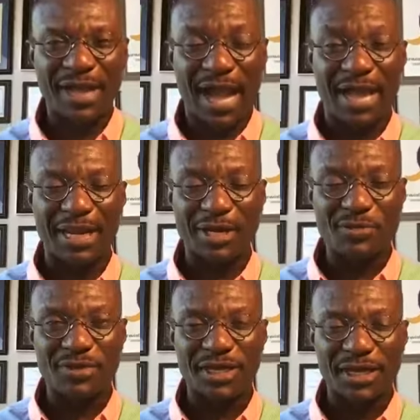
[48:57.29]

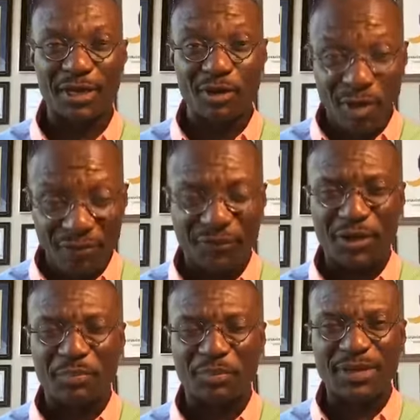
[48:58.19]
Hallelujah. Look for
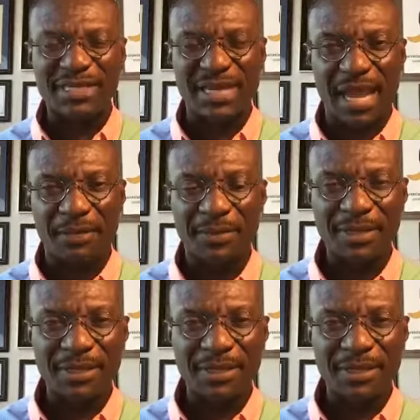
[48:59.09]
your pruning time.